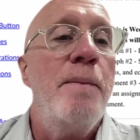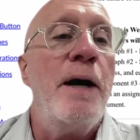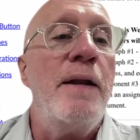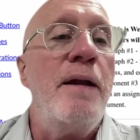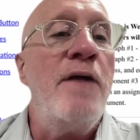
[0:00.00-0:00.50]

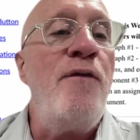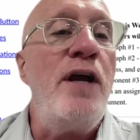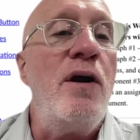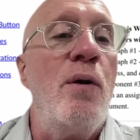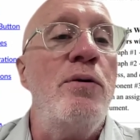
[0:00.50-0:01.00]
But if
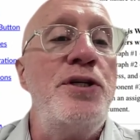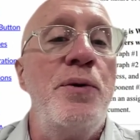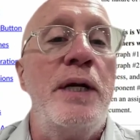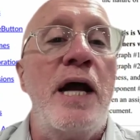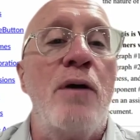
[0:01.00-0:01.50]
we go
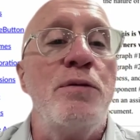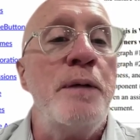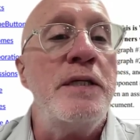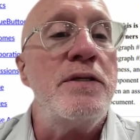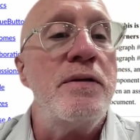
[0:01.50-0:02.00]
to
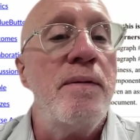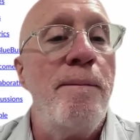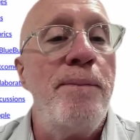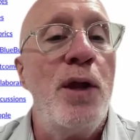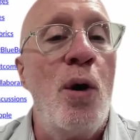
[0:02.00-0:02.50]
announcements,
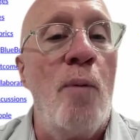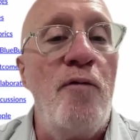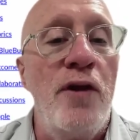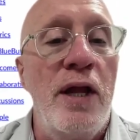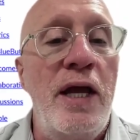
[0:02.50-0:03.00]

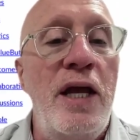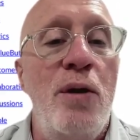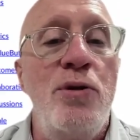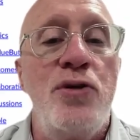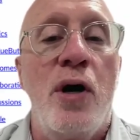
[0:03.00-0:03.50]
hopefully
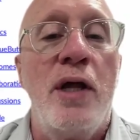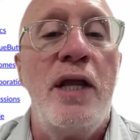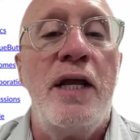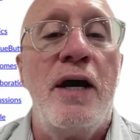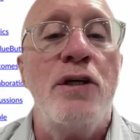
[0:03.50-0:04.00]
you saw
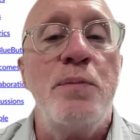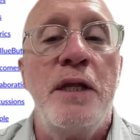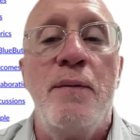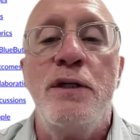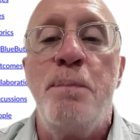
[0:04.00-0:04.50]
the
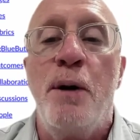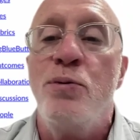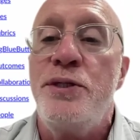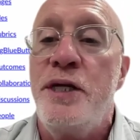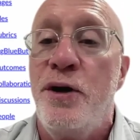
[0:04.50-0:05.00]
announcement that was
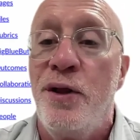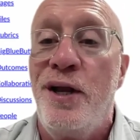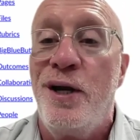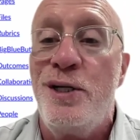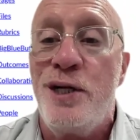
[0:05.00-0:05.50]
posted
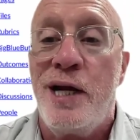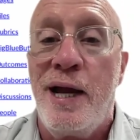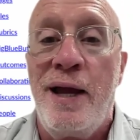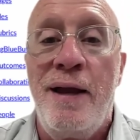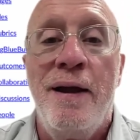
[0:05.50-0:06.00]
earlier
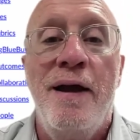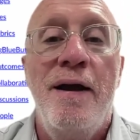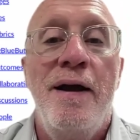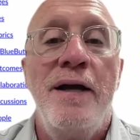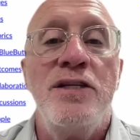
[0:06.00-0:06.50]
today.
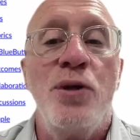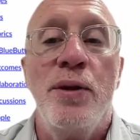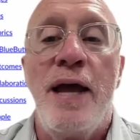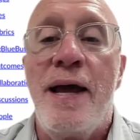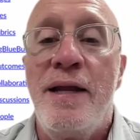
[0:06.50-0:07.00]
And
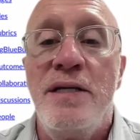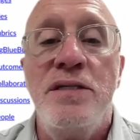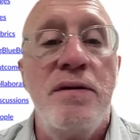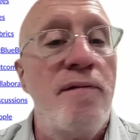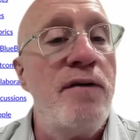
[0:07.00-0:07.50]
so that
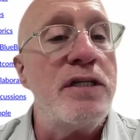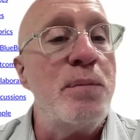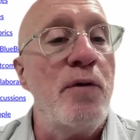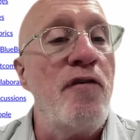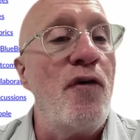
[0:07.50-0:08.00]
is
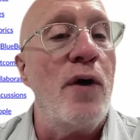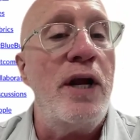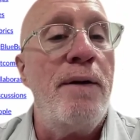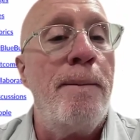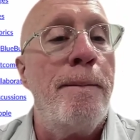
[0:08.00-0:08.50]
visible for
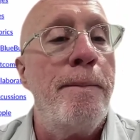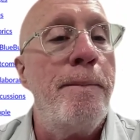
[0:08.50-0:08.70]
you.